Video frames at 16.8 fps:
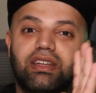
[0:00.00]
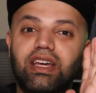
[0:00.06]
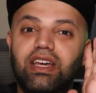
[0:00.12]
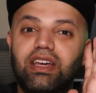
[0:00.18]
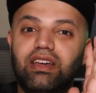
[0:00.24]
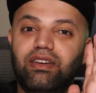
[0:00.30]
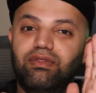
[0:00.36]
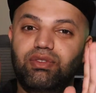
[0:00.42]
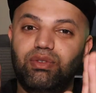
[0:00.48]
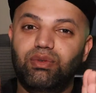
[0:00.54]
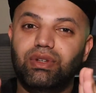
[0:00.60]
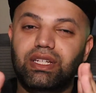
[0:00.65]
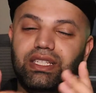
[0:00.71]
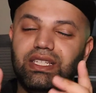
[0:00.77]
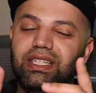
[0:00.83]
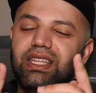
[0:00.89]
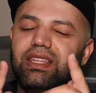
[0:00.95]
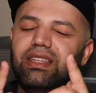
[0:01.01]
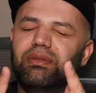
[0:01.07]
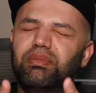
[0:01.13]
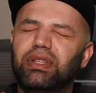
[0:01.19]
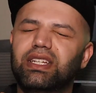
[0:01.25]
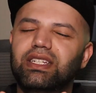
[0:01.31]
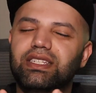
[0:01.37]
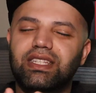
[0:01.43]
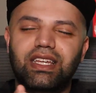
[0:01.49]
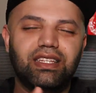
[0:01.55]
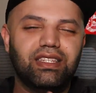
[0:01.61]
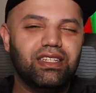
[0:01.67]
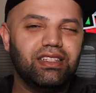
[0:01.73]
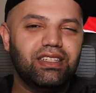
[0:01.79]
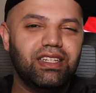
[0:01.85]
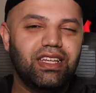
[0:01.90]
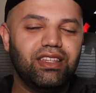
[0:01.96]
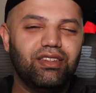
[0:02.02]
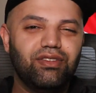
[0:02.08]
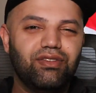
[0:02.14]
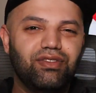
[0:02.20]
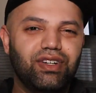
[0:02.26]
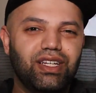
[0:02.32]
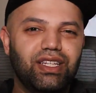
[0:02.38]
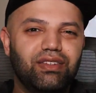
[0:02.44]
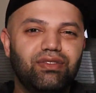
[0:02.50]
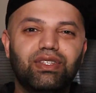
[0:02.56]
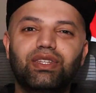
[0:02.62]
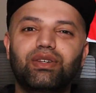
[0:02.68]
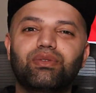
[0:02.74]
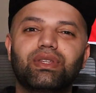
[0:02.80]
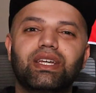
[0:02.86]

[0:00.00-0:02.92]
If you want to see that, then please stay until the end of the video.